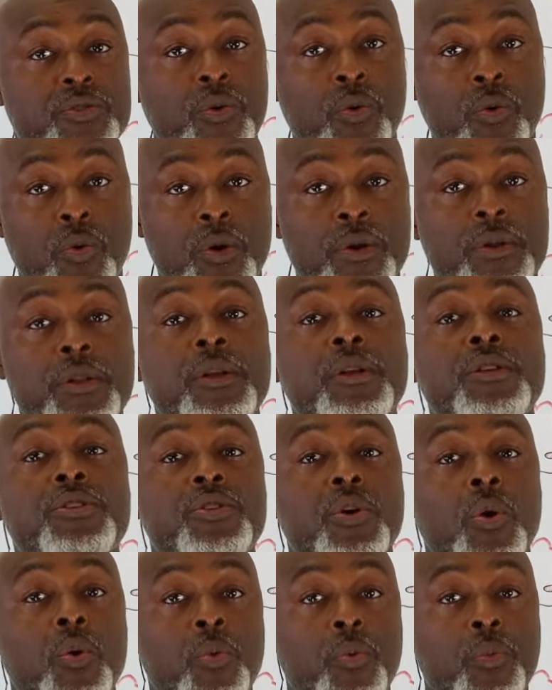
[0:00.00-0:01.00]
torn.
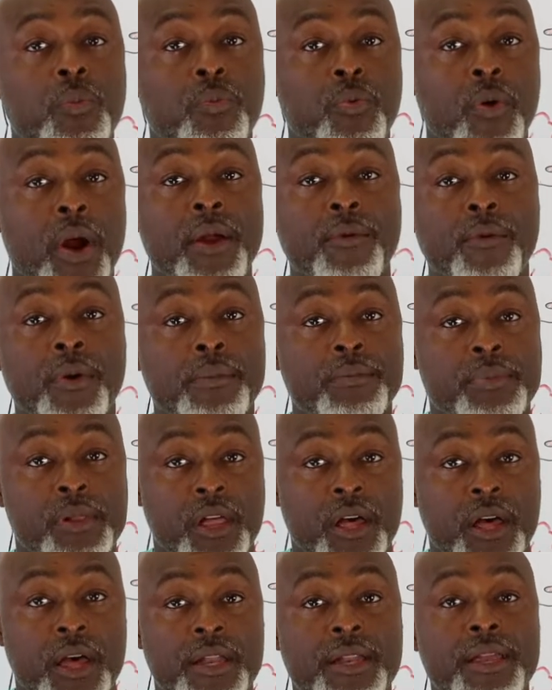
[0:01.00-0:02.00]
So bright red
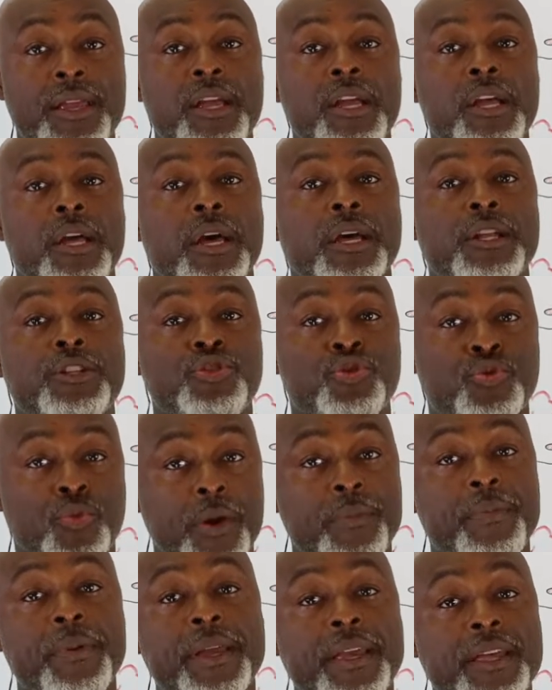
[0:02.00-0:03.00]
blood
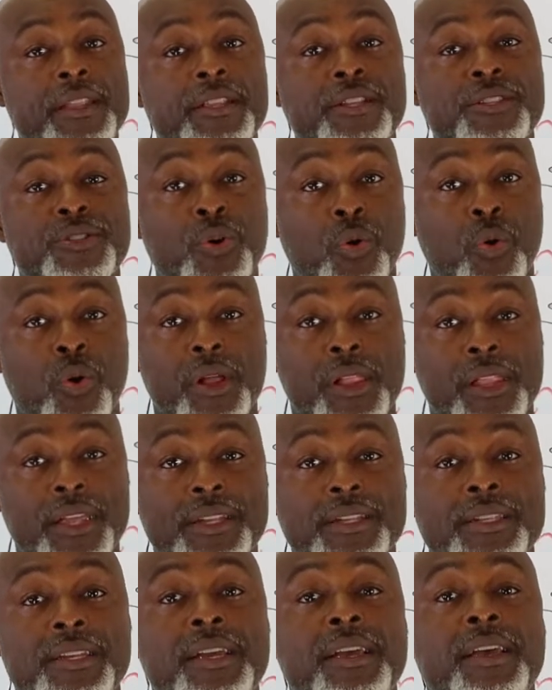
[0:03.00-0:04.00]
dripping in the
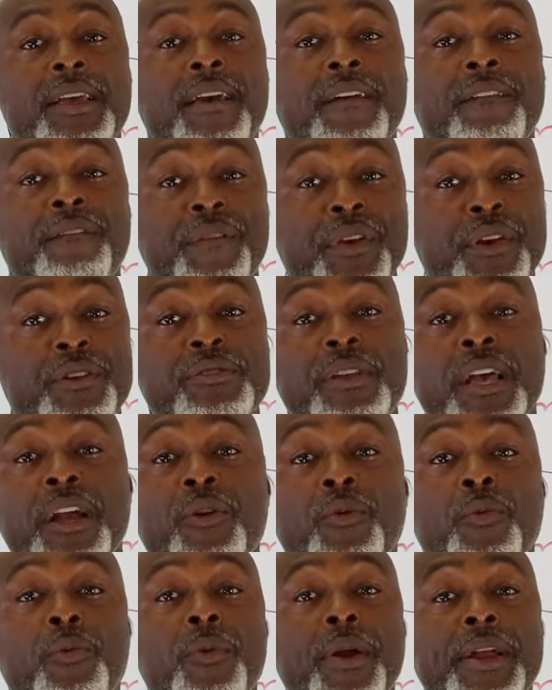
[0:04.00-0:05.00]
toilet feels
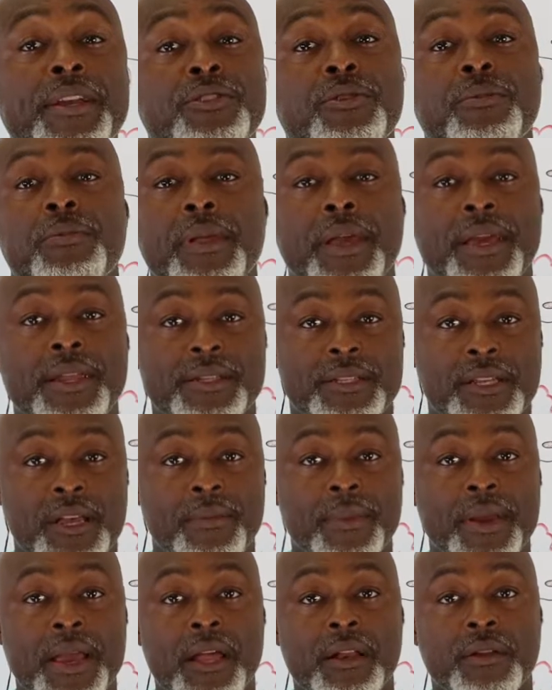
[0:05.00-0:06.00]
like a razor blade is
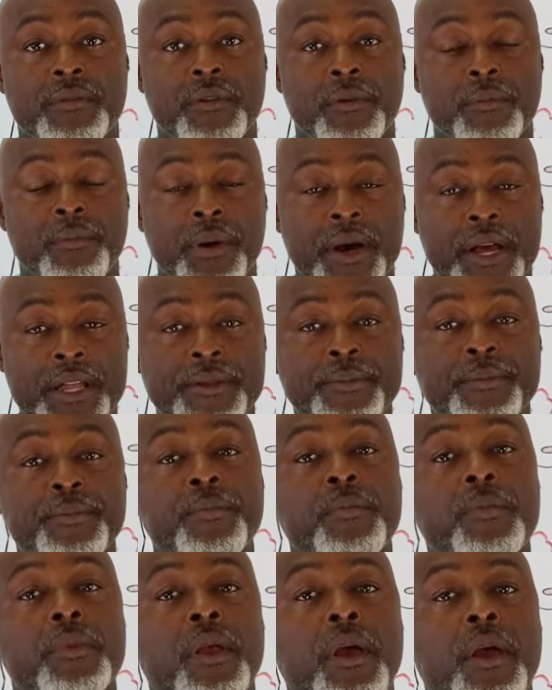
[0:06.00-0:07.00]
coming out of their butt.
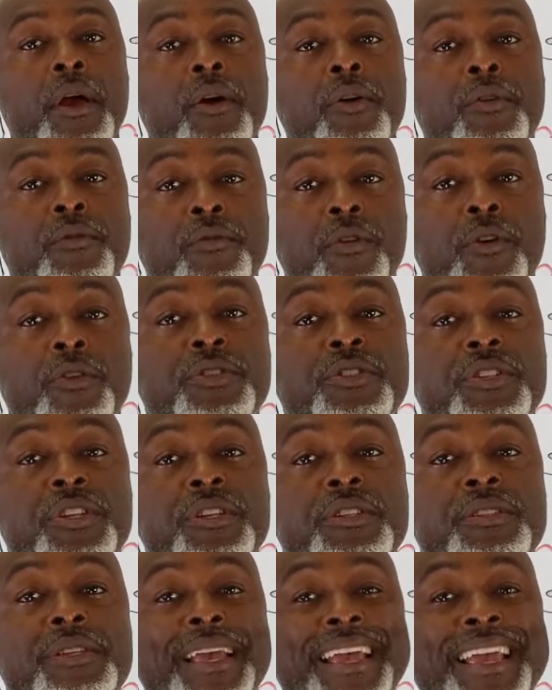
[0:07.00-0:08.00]

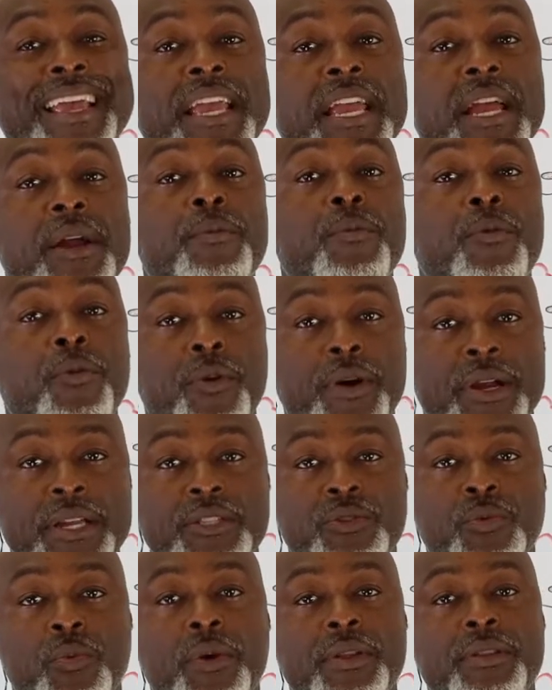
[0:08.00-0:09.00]
Versus
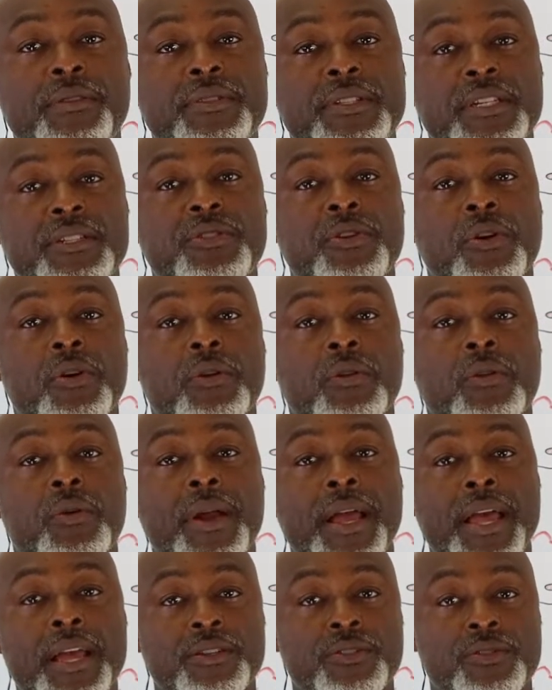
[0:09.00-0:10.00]
hemorrhoids, whether it's internal
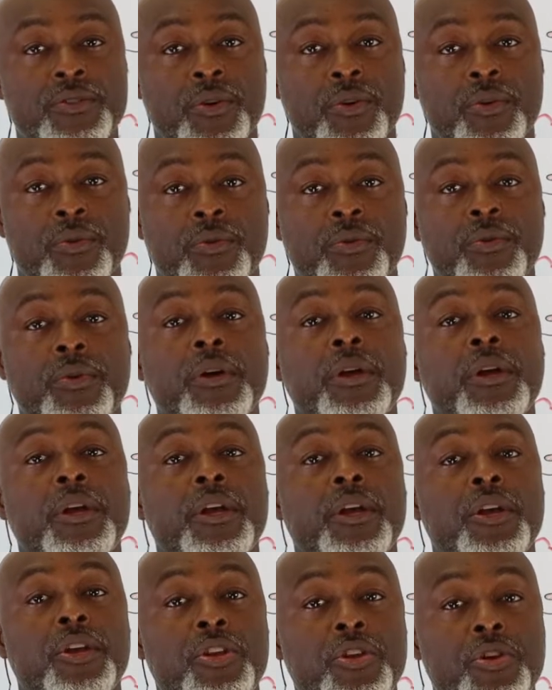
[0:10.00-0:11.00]
or external,
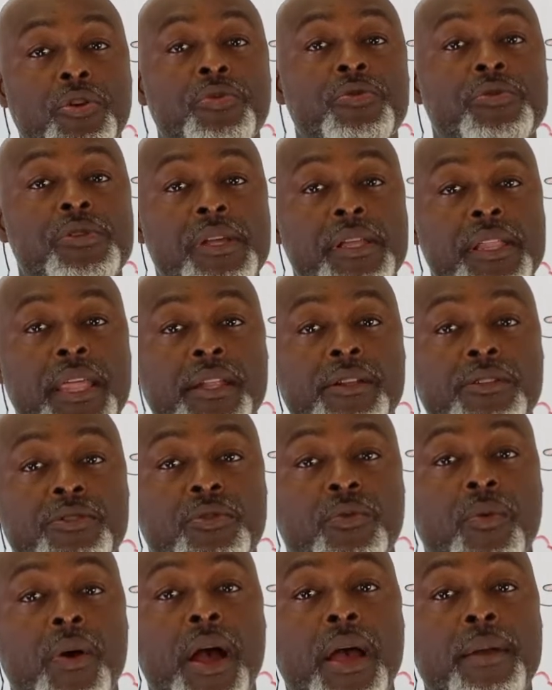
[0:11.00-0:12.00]
usually they
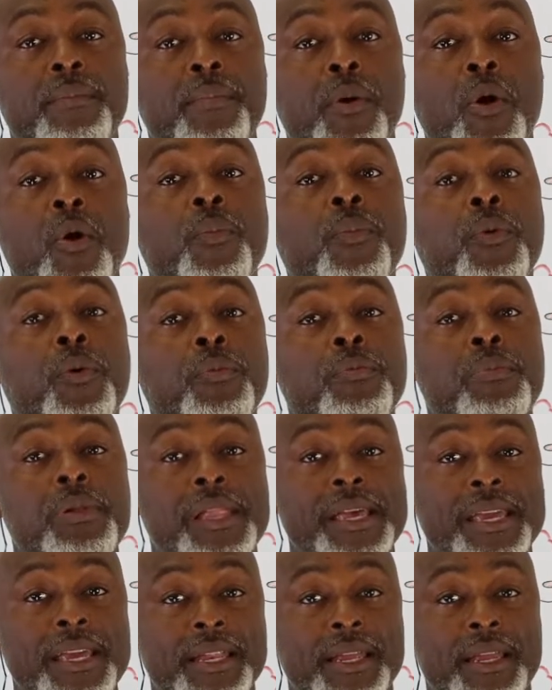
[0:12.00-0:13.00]
describe purple
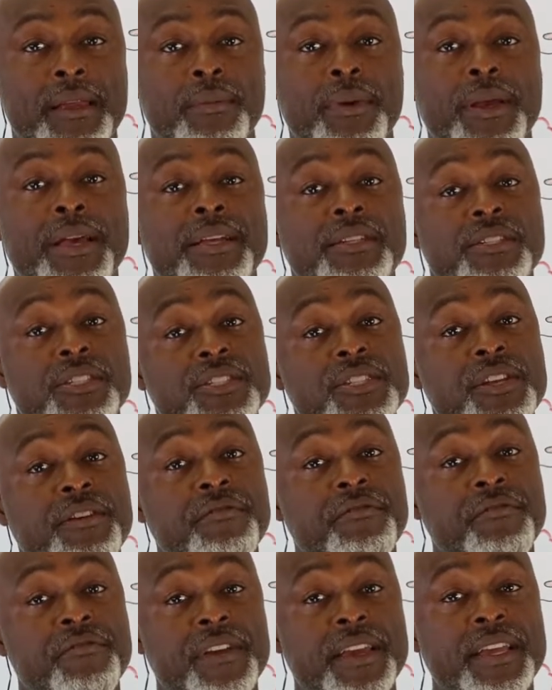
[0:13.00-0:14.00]
bleeding because it's a
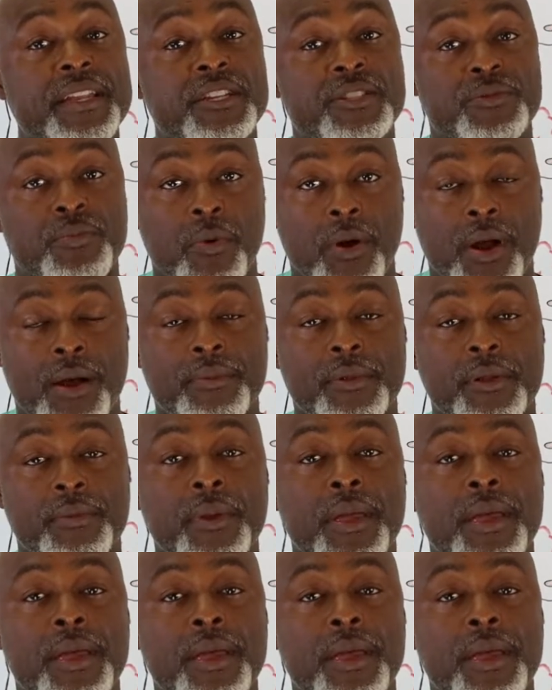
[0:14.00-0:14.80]
venous problem.